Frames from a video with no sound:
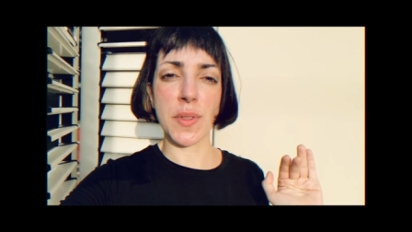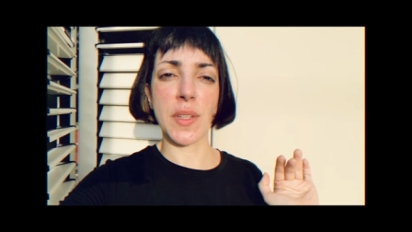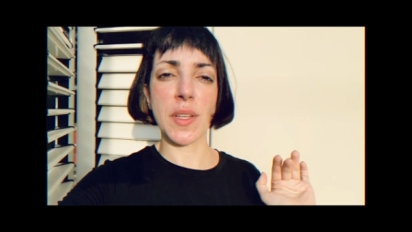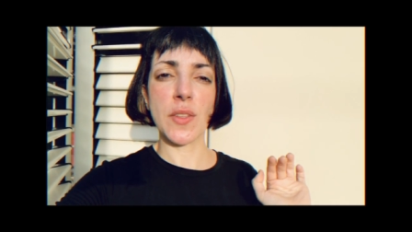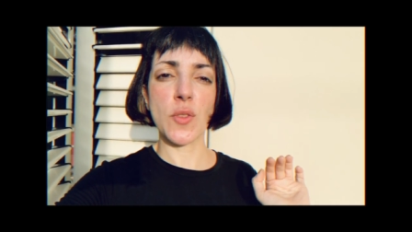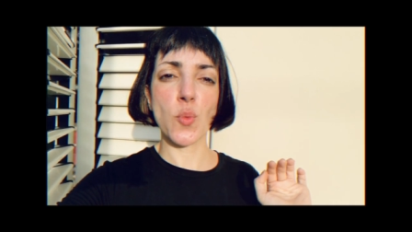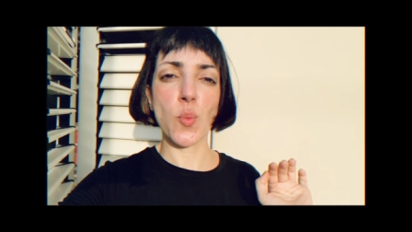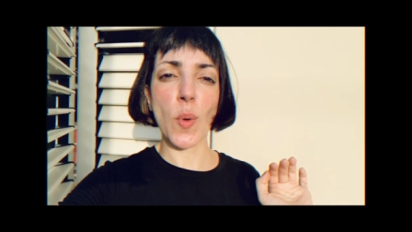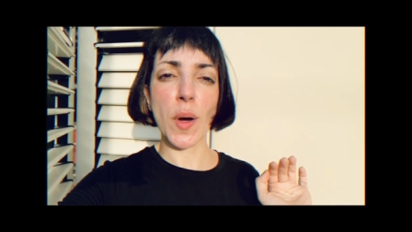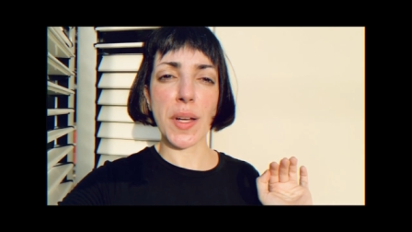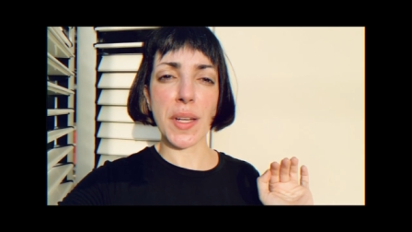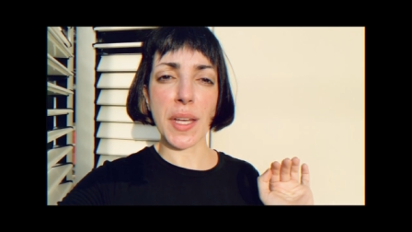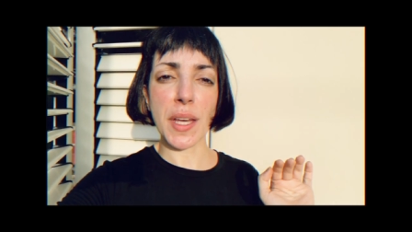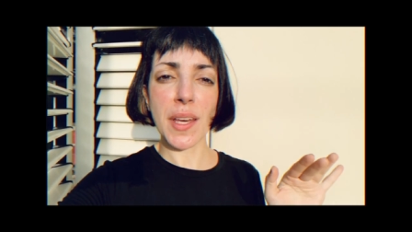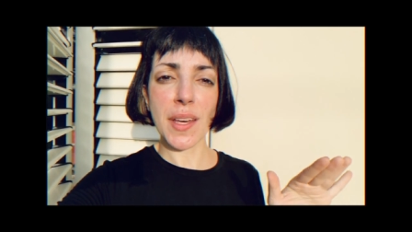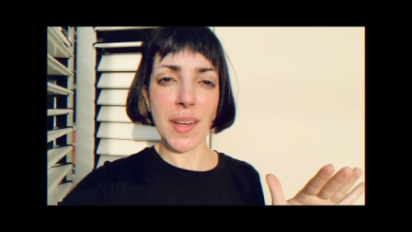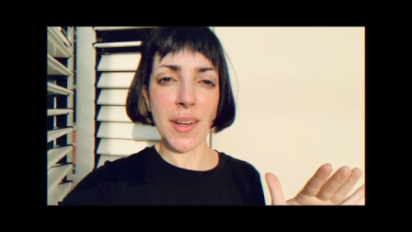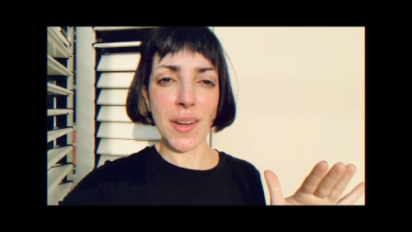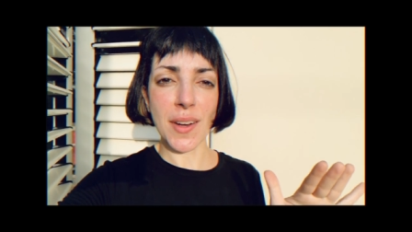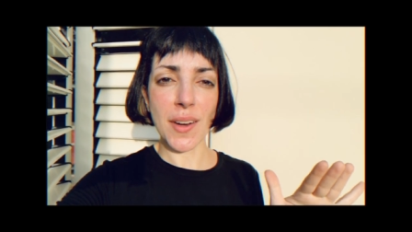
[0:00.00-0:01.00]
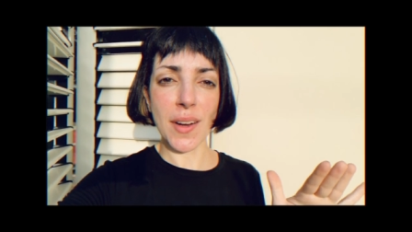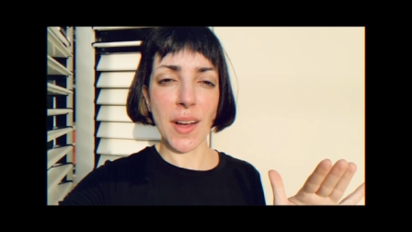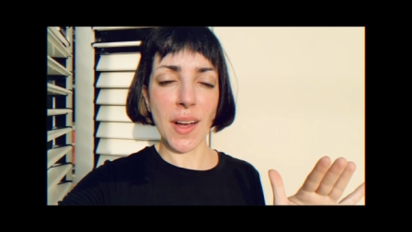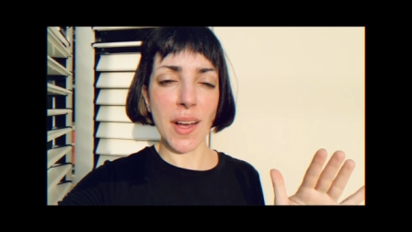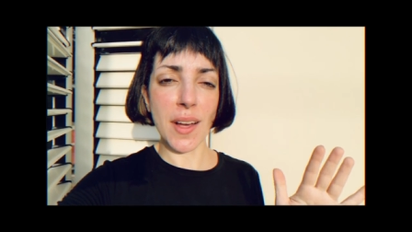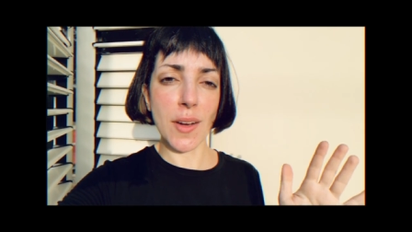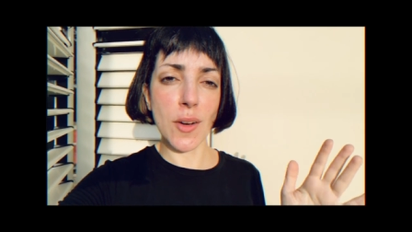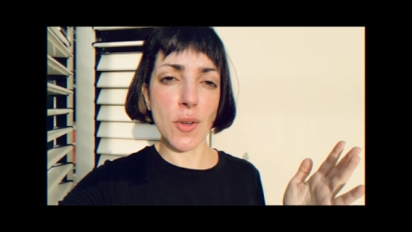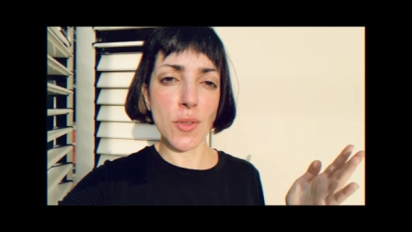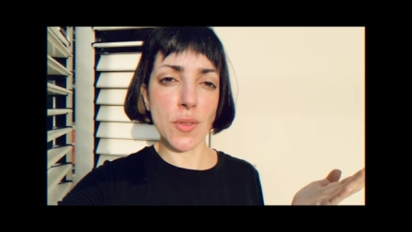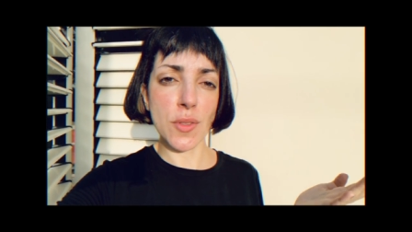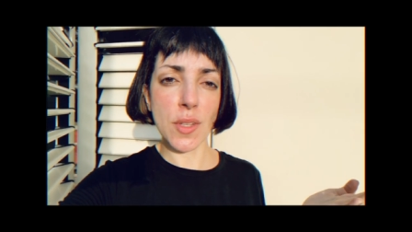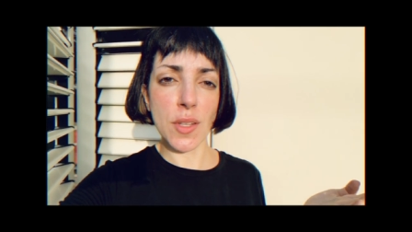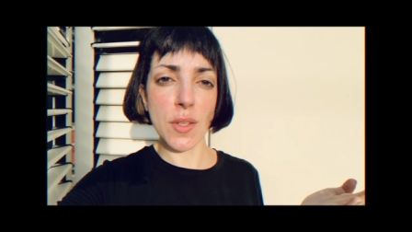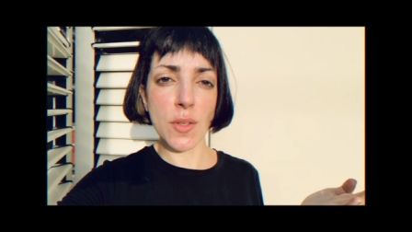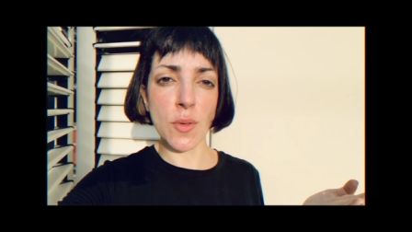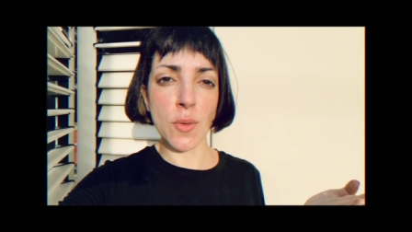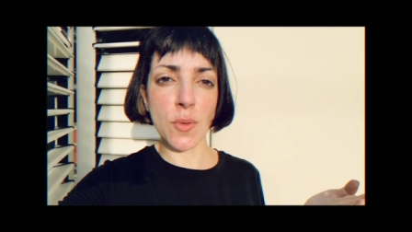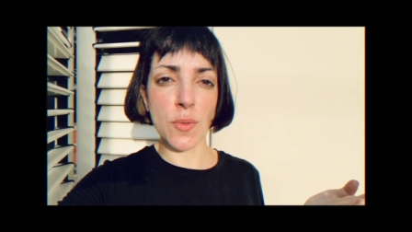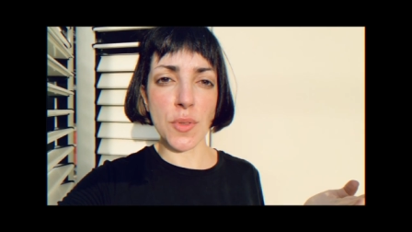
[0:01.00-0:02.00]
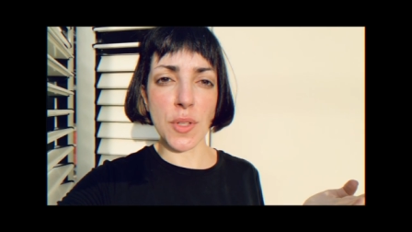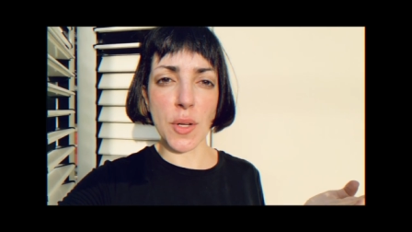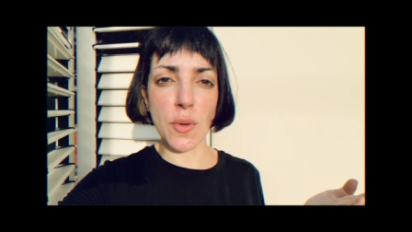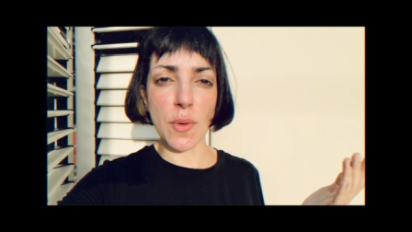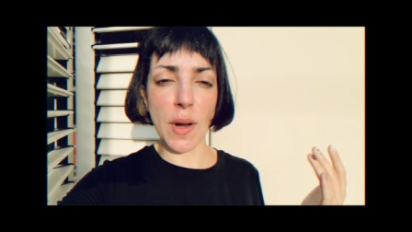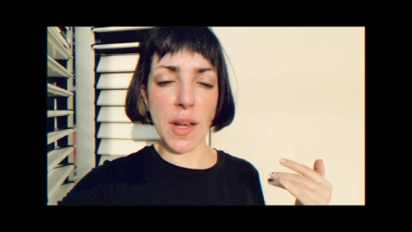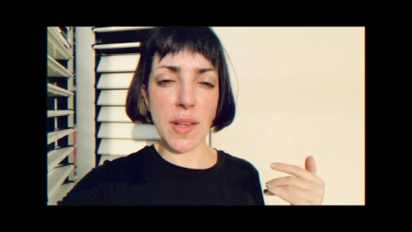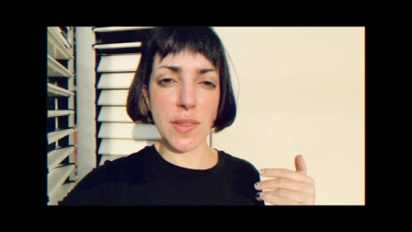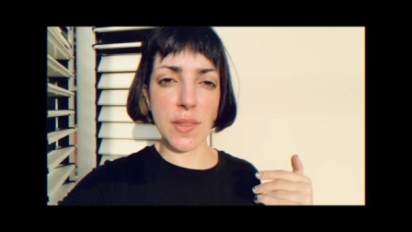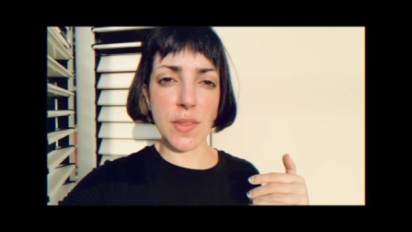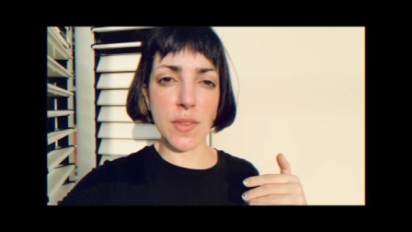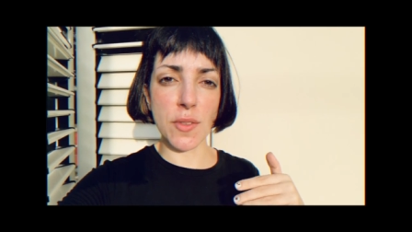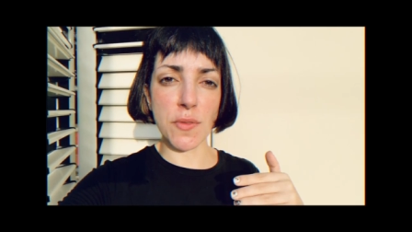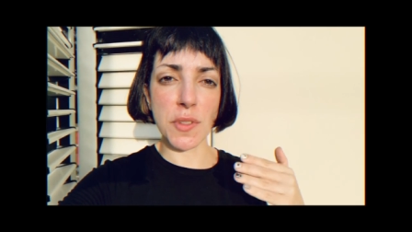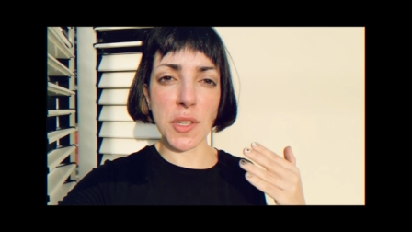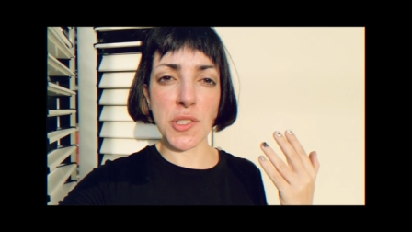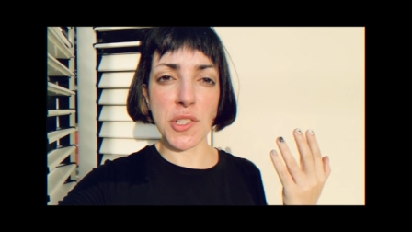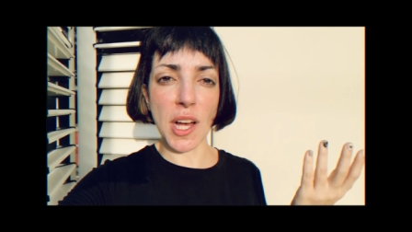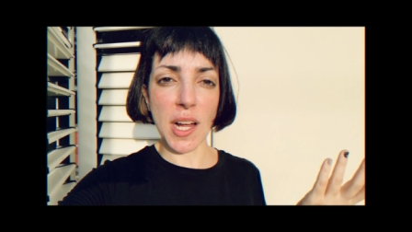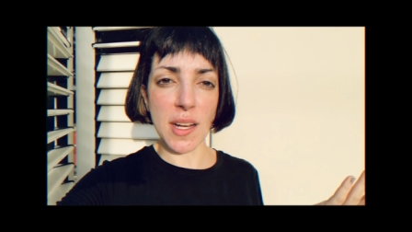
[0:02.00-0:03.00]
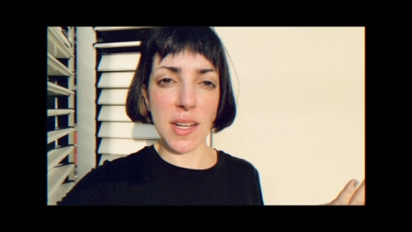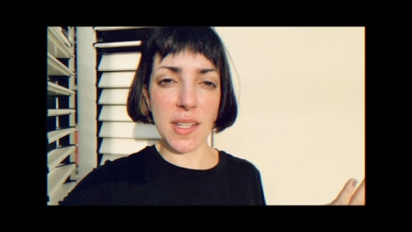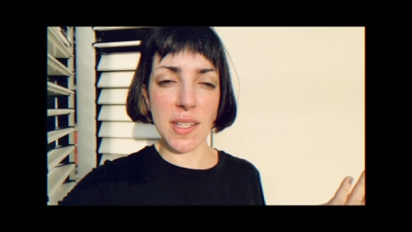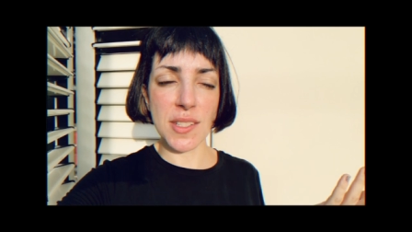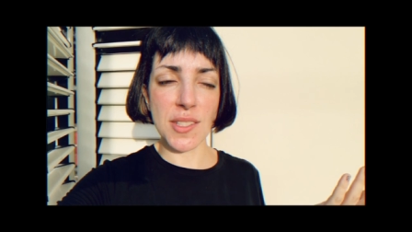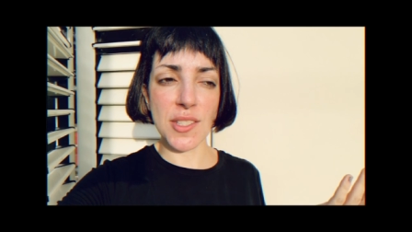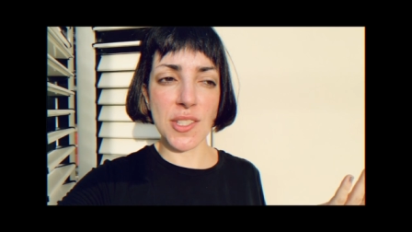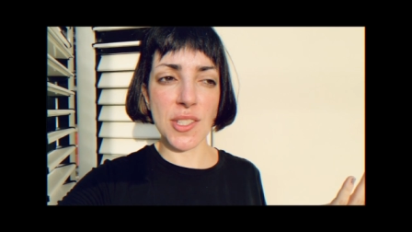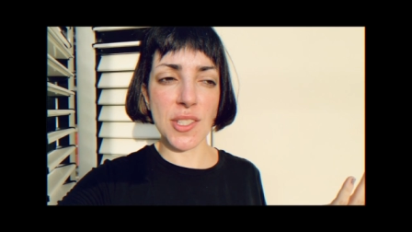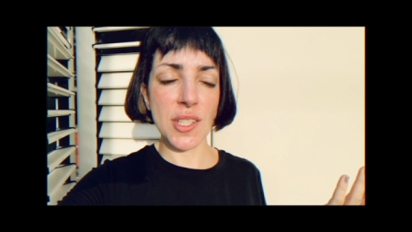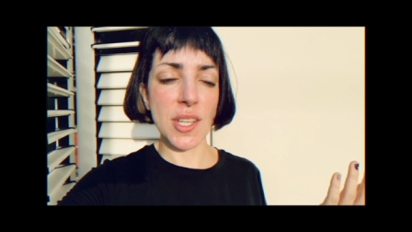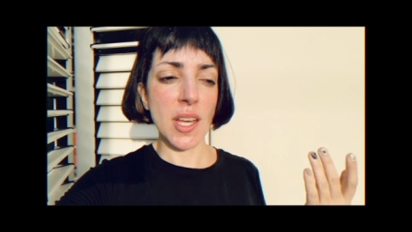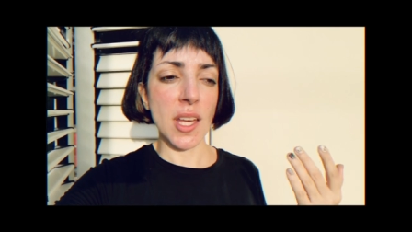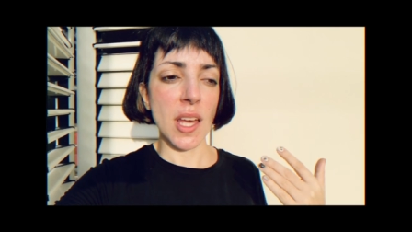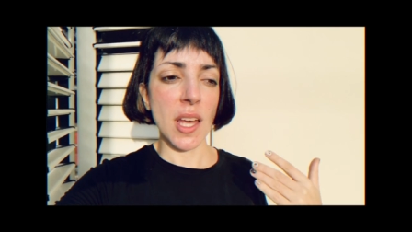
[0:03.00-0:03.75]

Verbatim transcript: this one here and continue the rest of the challenge